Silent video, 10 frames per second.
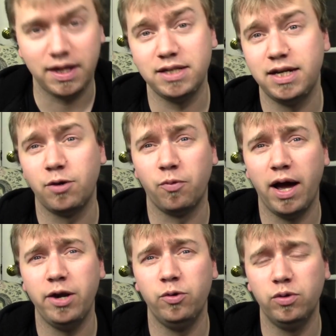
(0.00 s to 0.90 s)
They can take a
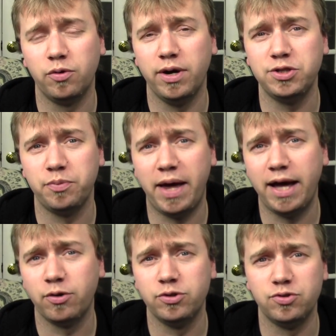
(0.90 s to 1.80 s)
Rhino, a
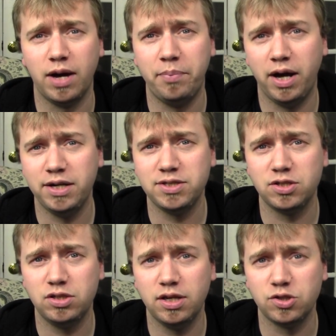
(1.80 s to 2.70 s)
Razorback, or a Drop Pod as
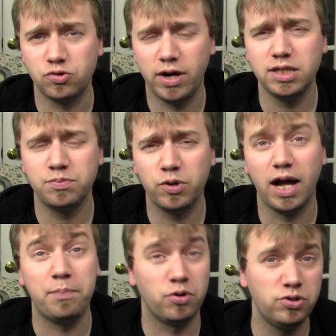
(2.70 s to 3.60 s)
a
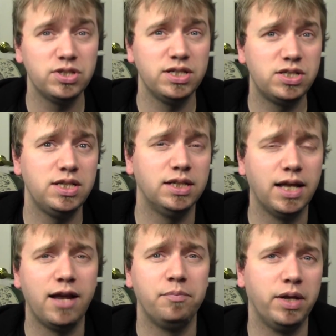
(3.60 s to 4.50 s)
transport. I personally see a
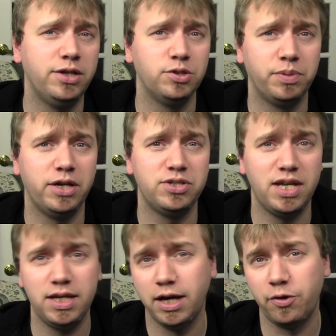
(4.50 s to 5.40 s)
lot of Blood Angel players
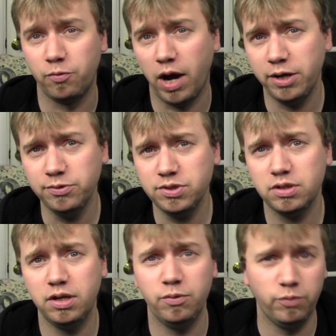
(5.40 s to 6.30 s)
taking either
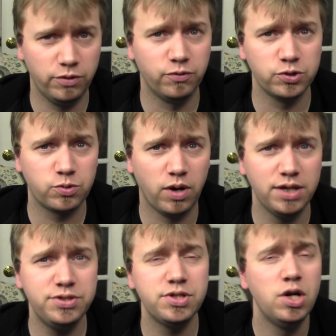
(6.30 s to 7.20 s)
Rhinos with full
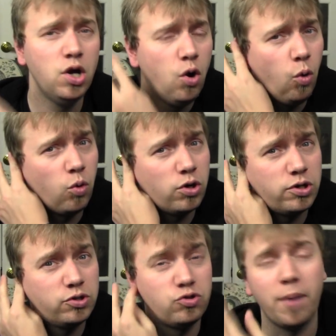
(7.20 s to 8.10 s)
squads
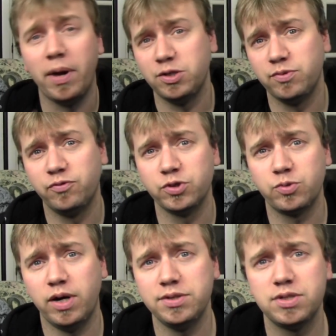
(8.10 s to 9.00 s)
or Drop Pods with full
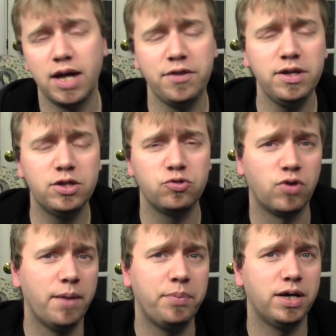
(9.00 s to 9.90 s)
squads. I think the
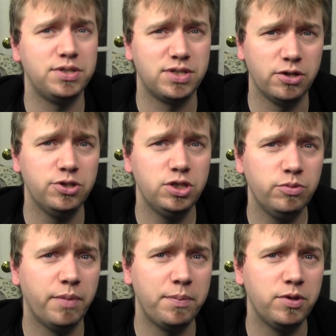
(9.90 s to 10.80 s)
Drop Pod synergy
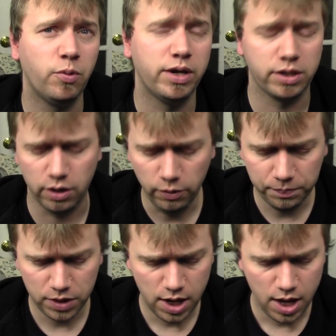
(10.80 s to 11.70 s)
might be the way to go.
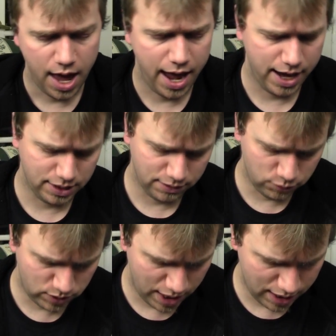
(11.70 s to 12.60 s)
And
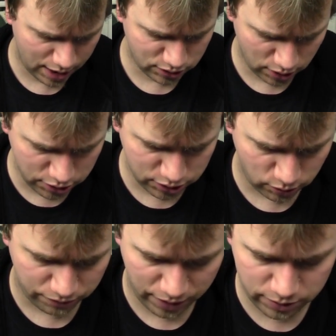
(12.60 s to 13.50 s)
if you take a Sergeant
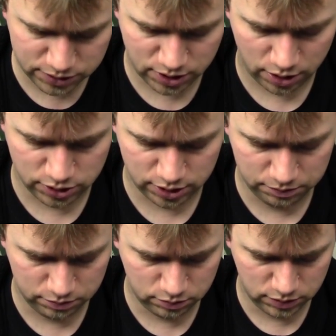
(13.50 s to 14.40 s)
or a Veteran
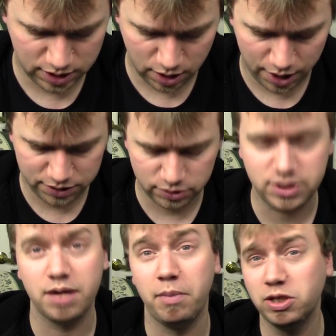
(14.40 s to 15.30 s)
Sergeant, can either
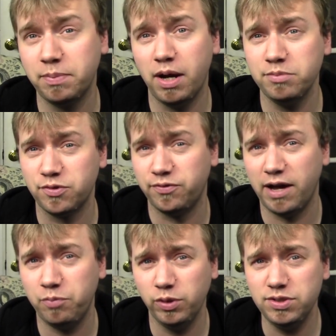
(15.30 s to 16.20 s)
take Melt-A-Bombs for
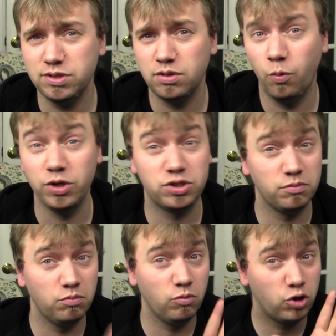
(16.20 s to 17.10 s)
5 points,
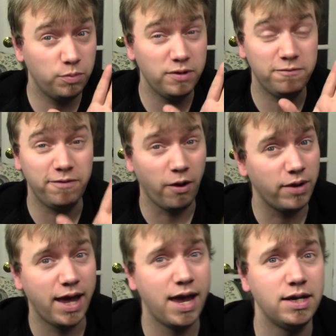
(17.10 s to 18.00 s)
which could be
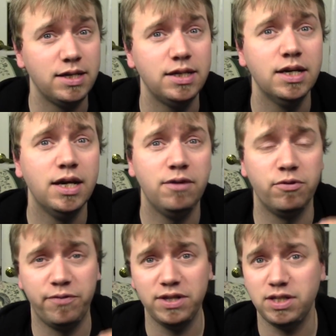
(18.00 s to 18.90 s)
very handy if
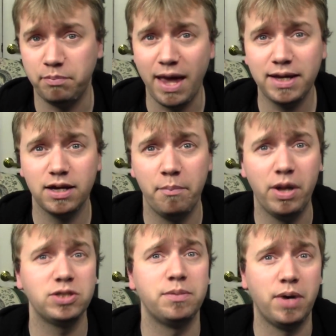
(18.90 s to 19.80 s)
you're facing mech. A
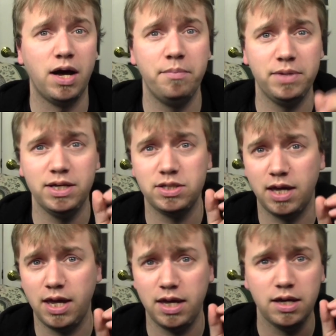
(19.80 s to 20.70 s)
Melt-A-Bomb is
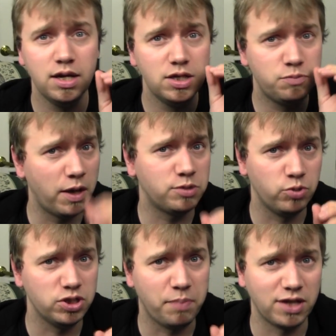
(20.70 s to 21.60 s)
a Space
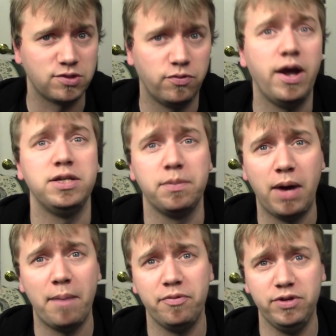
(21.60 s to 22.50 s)
Marine's best friend to
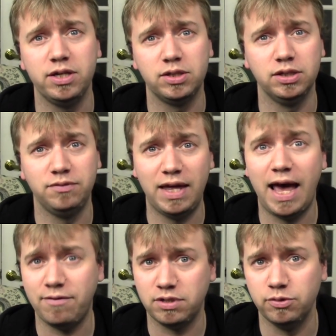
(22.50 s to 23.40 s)
pop a vehicle if they
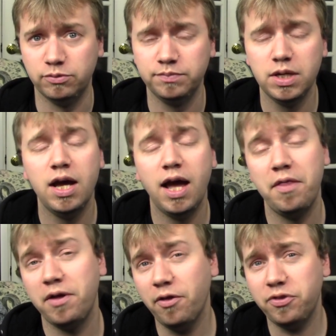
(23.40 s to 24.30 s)
have to.
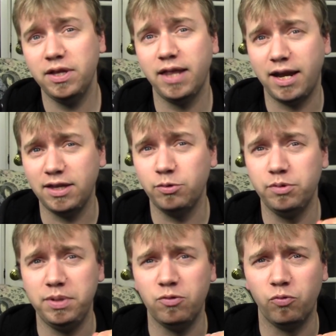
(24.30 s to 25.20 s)
And the other thing that I think
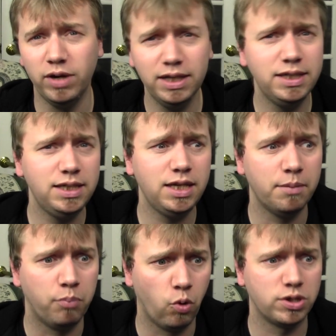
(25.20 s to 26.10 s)
would be really
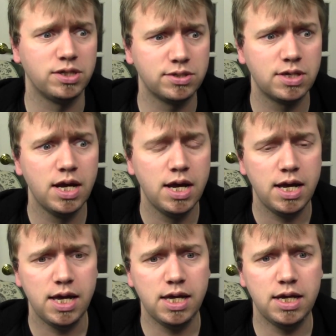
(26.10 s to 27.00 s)
important
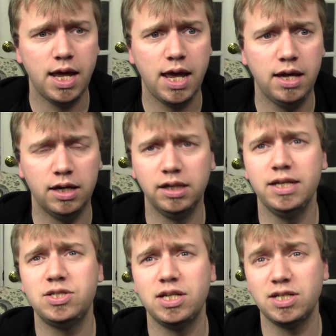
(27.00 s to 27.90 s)
in a
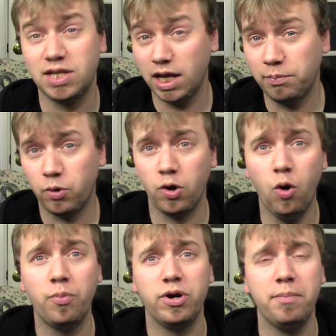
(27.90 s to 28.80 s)
list is a Teleport
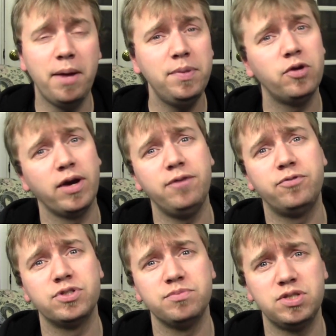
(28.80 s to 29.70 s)
Homer. It might be great
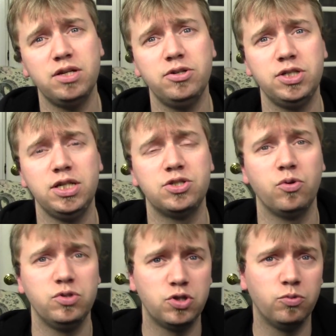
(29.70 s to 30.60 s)
for some synergy.
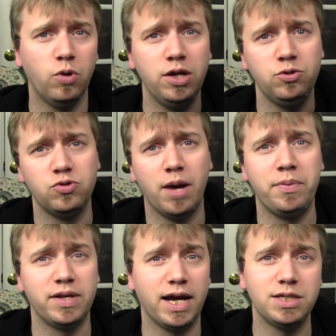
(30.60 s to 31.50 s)
So in turn 1, you
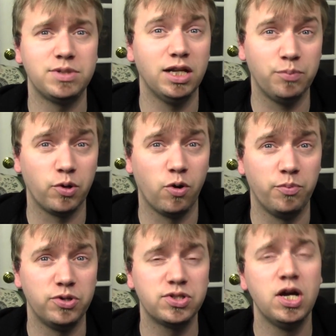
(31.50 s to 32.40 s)
drop in the guys with Teleport
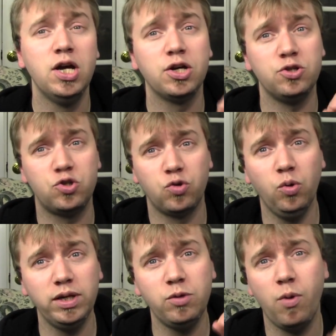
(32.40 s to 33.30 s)
Homers,
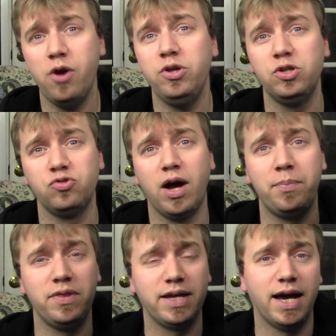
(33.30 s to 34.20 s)
controlling where you can
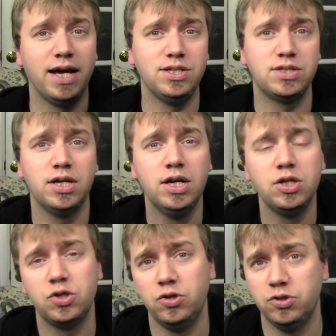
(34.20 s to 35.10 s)
drop in the guys
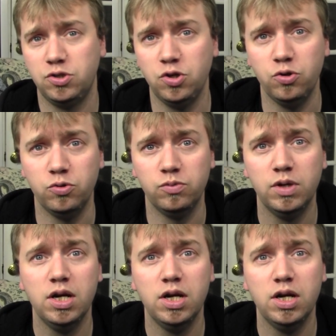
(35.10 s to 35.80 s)
turn 2.